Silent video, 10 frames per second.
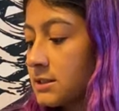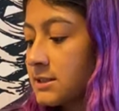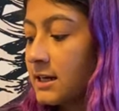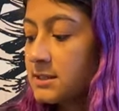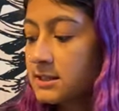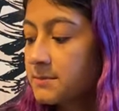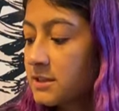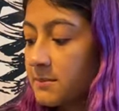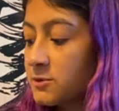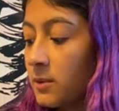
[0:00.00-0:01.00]
Dad
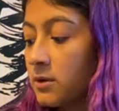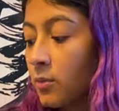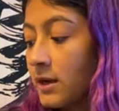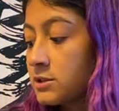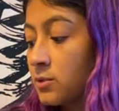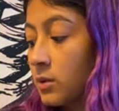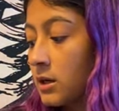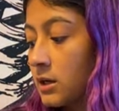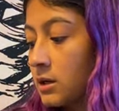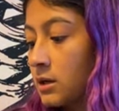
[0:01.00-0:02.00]
sometimes went away to
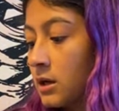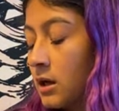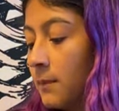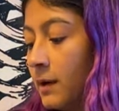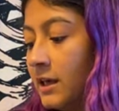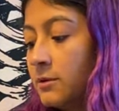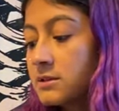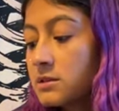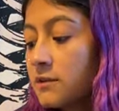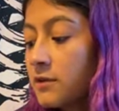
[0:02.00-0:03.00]
work, but he
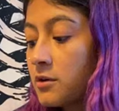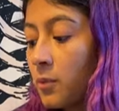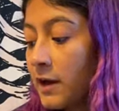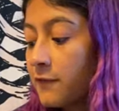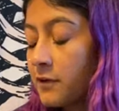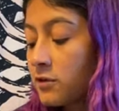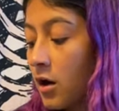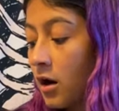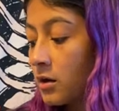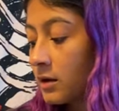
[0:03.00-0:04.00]
was never away for
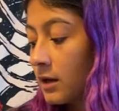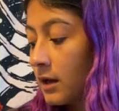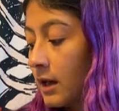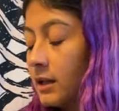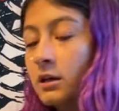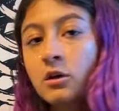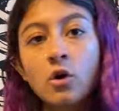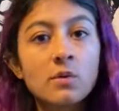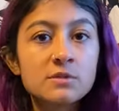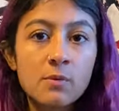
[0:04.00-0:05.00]
long, and he
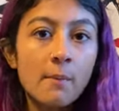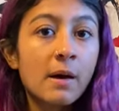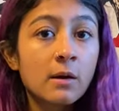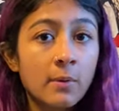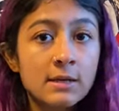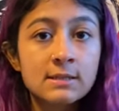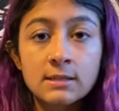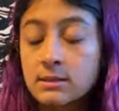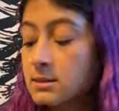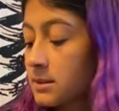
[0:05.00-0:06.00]
always brought back
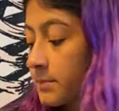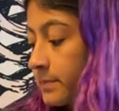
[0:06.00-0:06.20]
presents.